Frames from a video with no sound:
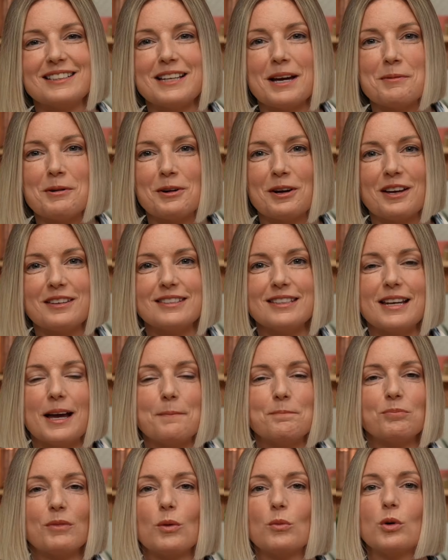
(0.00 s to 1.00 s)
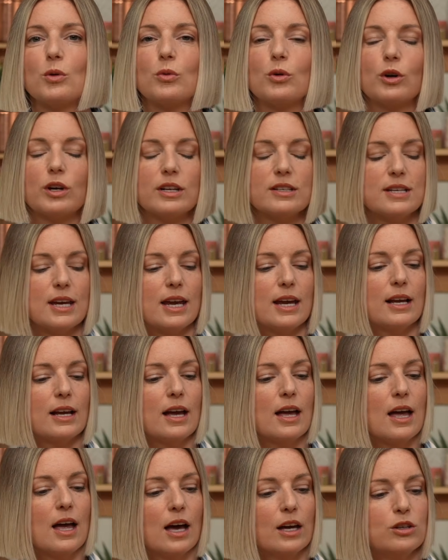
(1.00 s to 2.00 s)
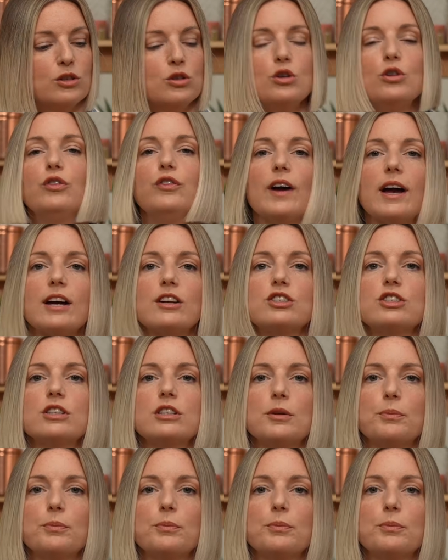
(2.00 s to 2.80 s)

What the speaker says: time on Gussied Up, where we're gonna take a new fashioned